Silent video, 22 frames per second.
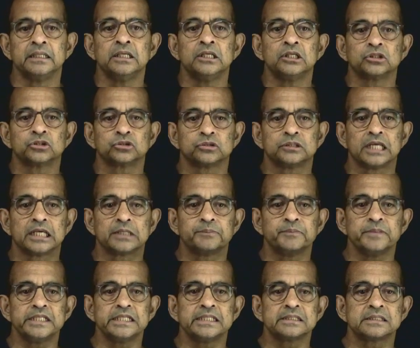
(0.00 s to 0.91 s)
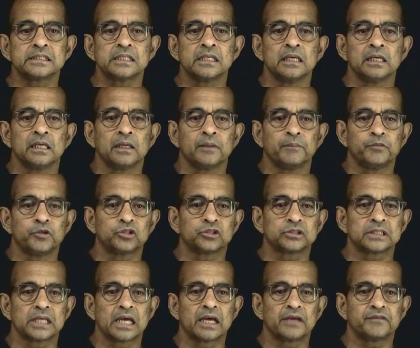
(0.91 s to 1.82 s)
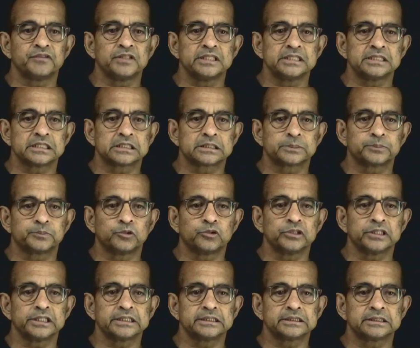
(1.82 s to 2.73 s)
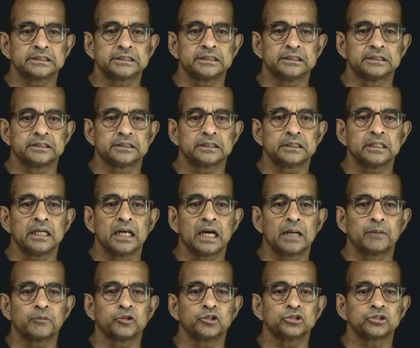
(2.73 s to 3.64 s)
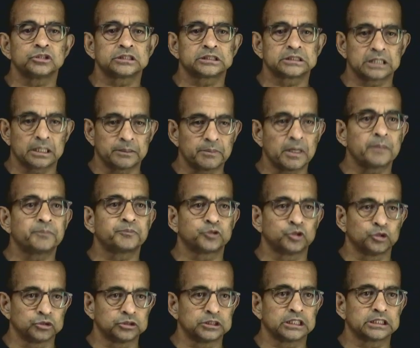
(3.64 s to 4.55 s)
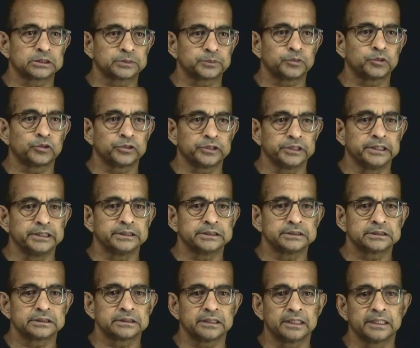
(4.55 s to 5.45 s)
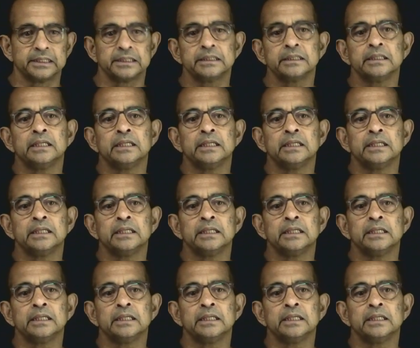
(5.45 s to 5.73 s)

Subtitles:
So that means because I have these exponents here, I'm going to sum up those exponents, right?